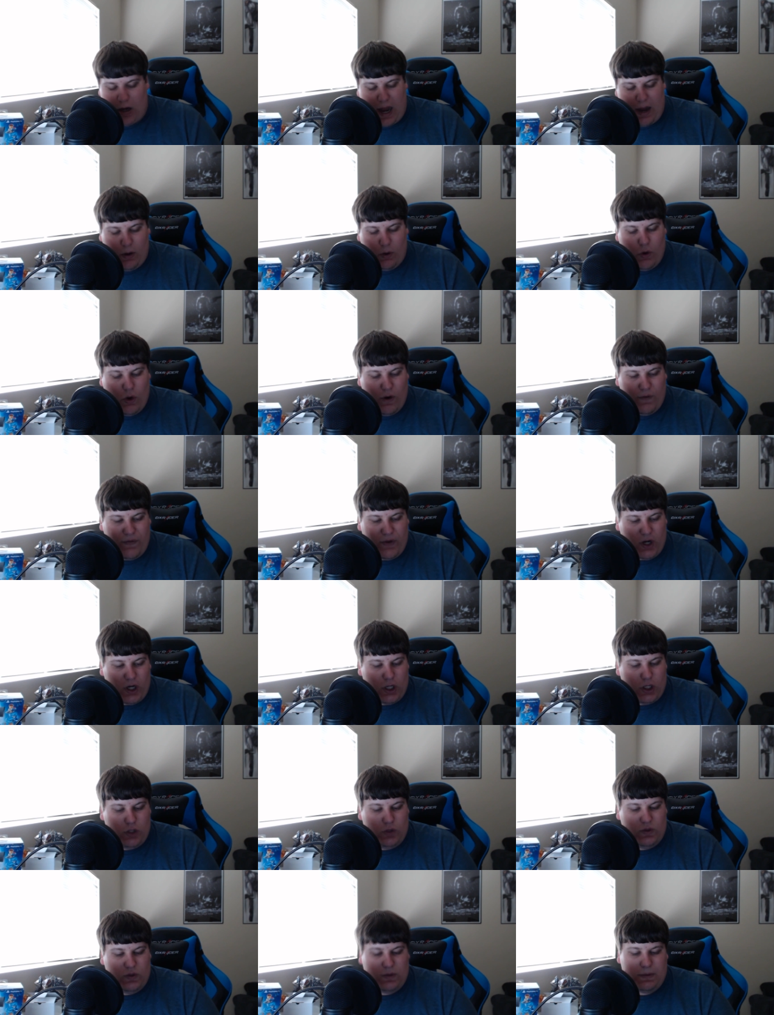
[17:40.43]
I don't know if they're going to
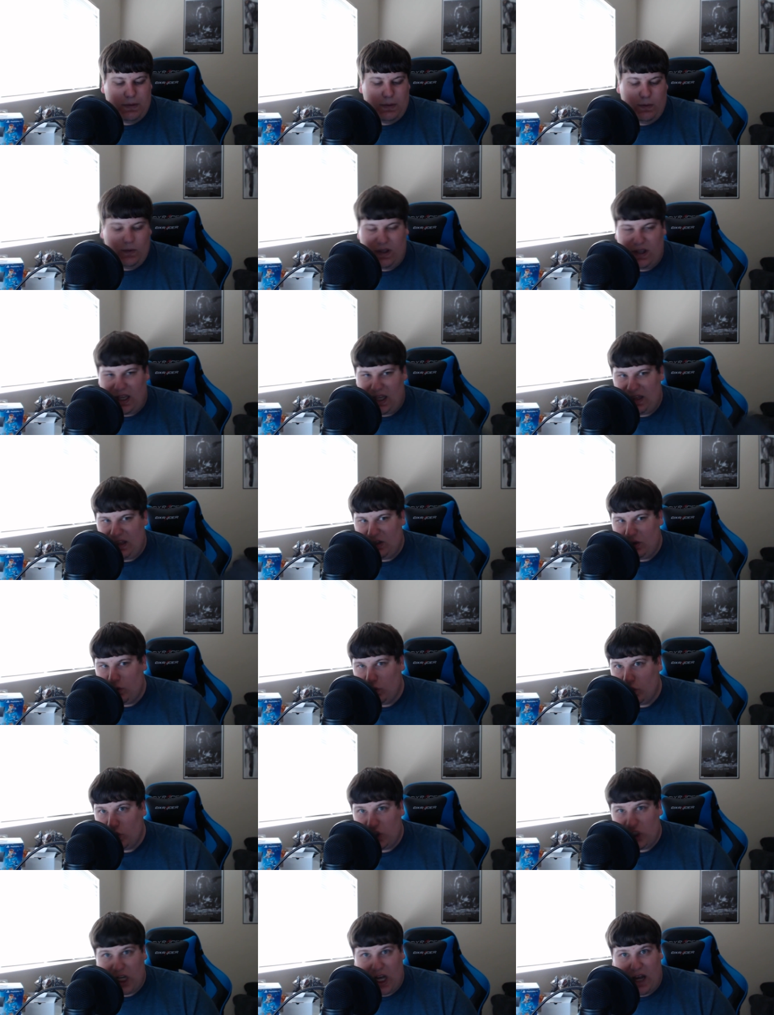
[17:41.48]
do something with like the
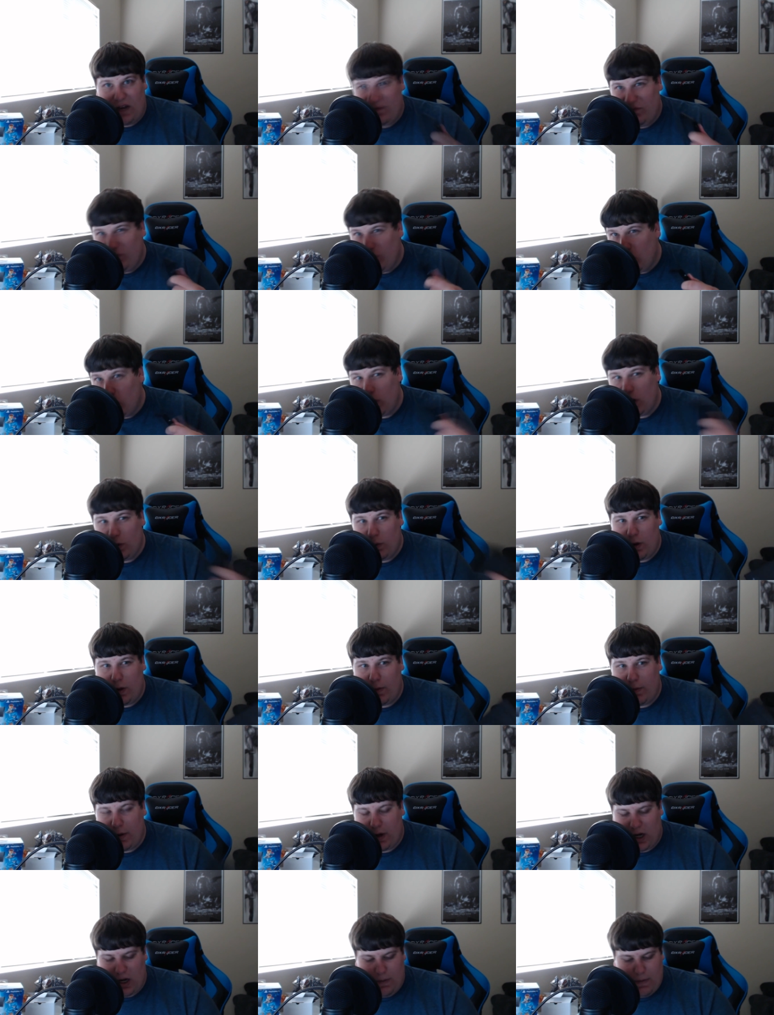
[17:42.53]
DualShock 4 to where
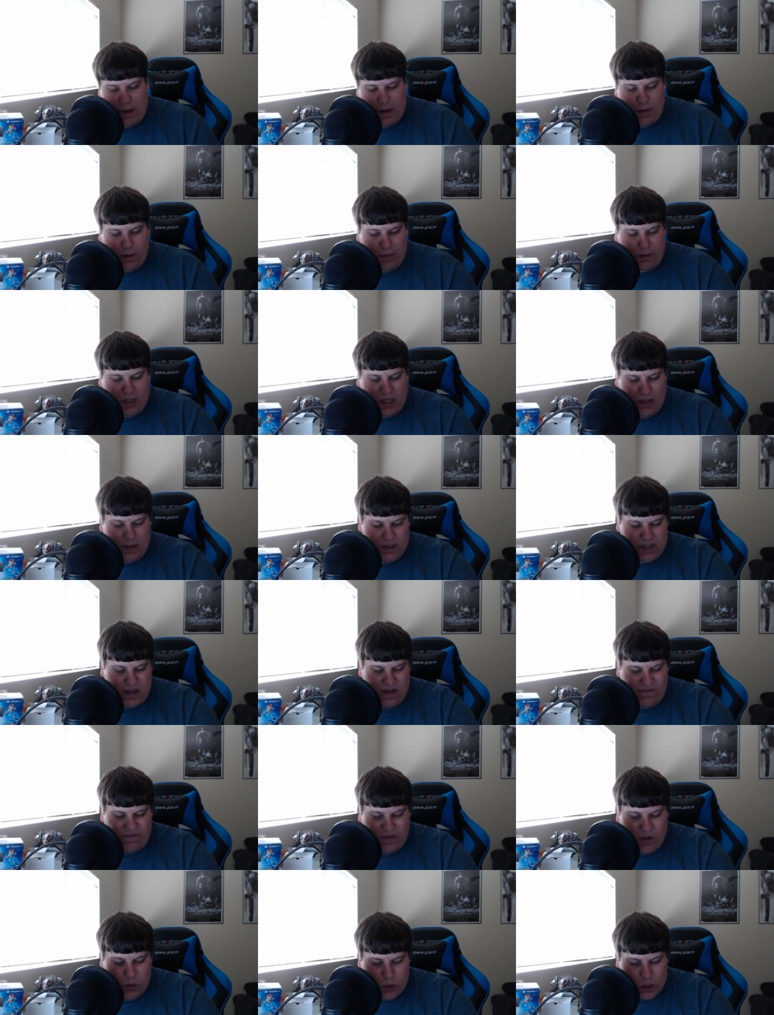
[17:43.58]
we're going to be able to play those in the
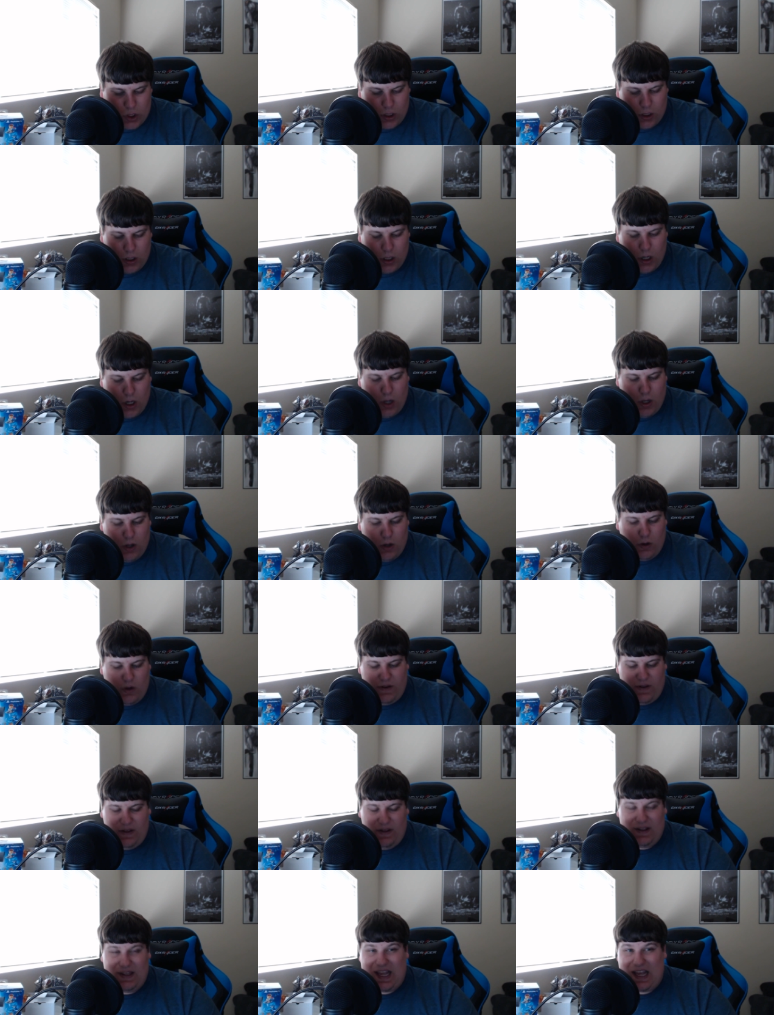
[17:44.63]
future or
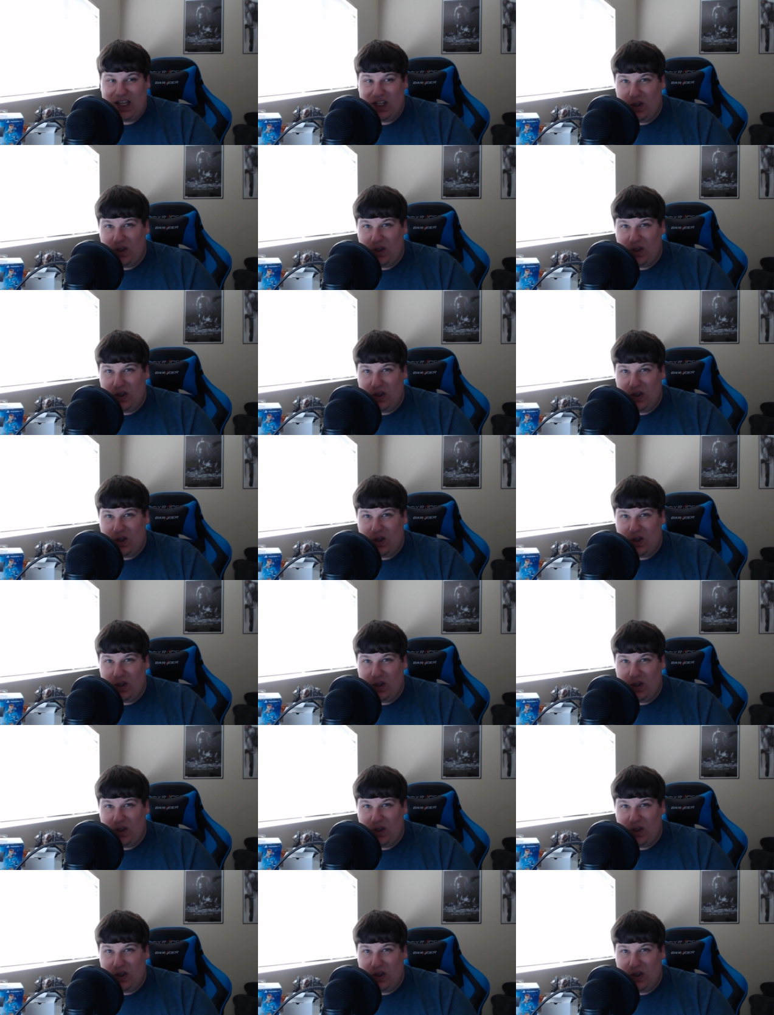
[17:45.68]
anything like that.